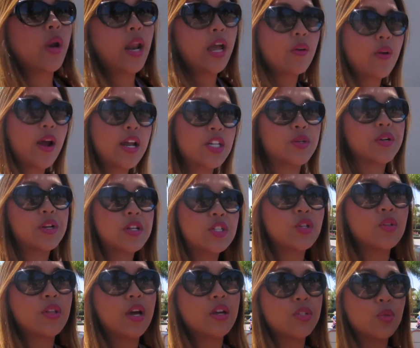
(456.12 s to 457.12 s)
When I graduated in
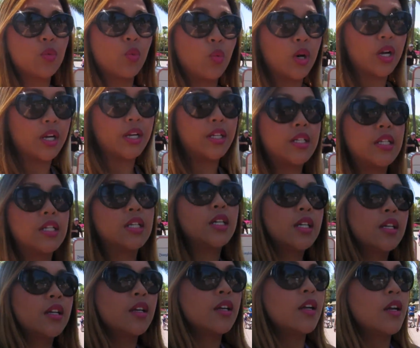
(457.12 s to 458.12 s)
2001,
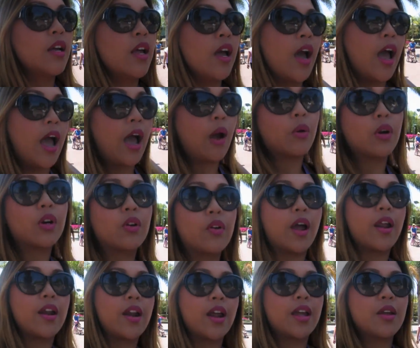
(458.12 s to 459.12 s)
our
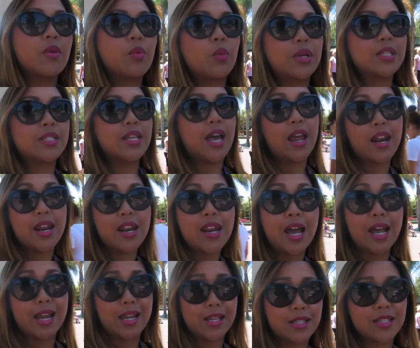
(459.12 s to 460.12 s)
grad night was at
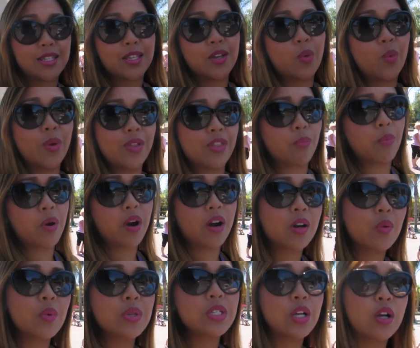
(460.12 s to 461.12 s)
night when the
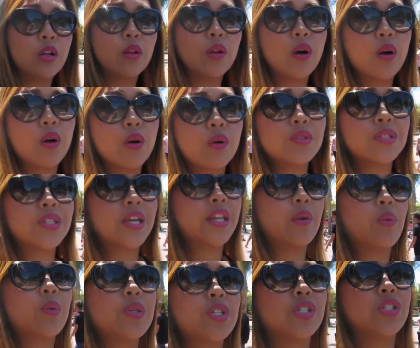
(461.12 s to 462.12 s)
park was closed and
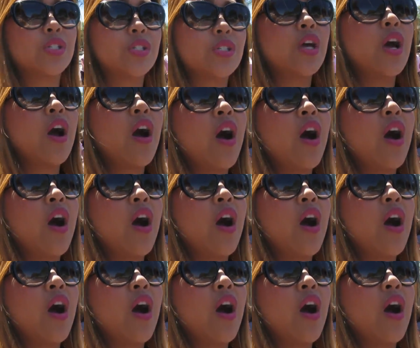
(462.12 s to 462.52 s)
it was just